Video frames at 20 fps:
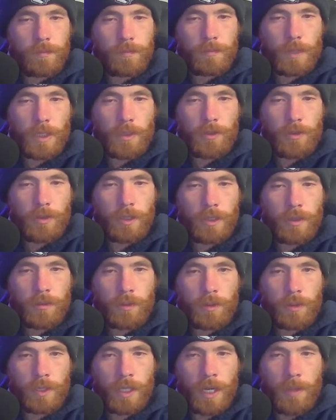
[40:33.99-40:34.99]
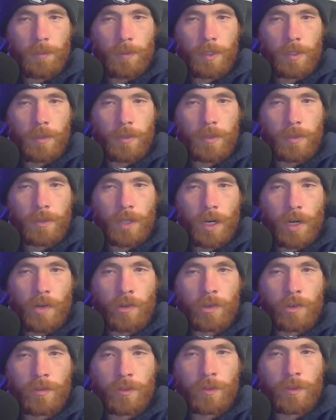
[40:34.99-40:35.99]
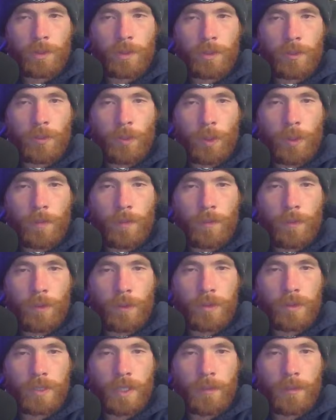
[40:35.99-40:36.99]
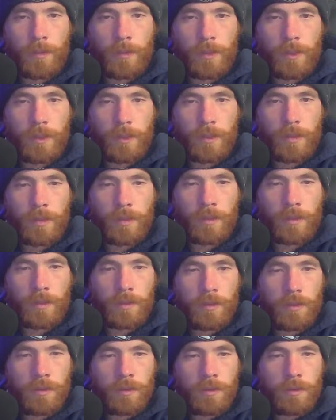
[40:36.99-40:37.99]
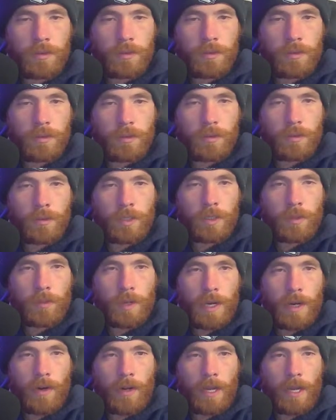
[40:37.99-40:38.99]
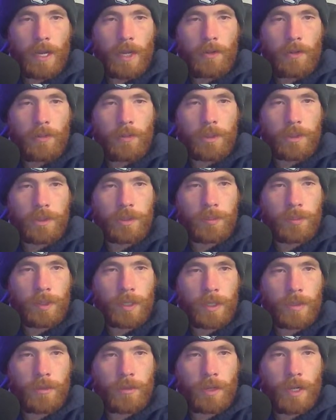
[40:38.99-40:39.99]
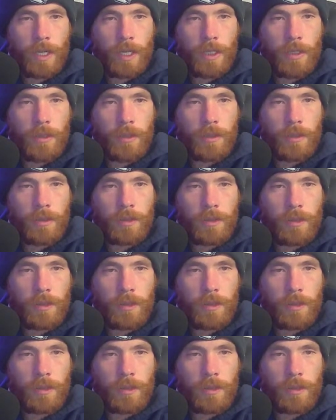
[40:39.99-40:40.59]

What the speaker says: Patriots really not playing their starters. We won 24-17. You'd think, "Wow, Allen must have played great."